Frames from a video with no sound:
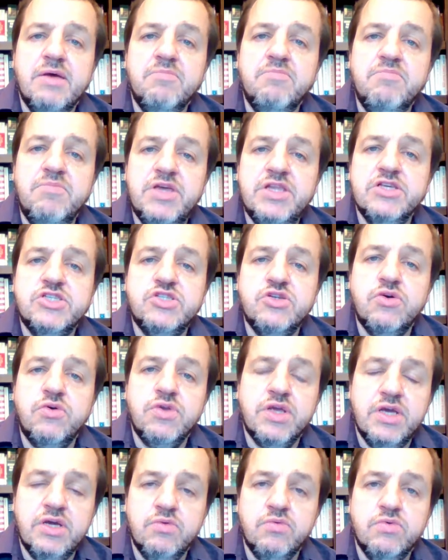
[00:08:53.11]

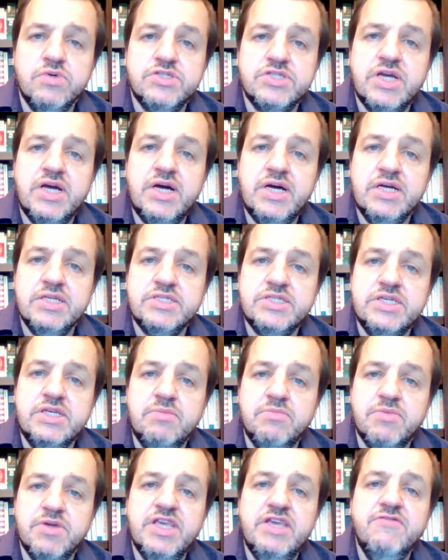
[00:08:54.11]
Minnesota and
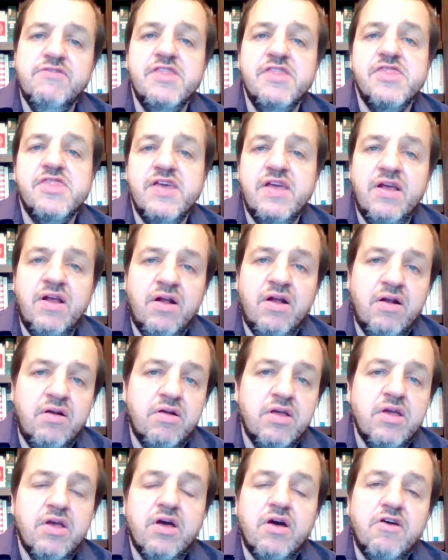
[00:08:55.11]
Wisconsin, but even there,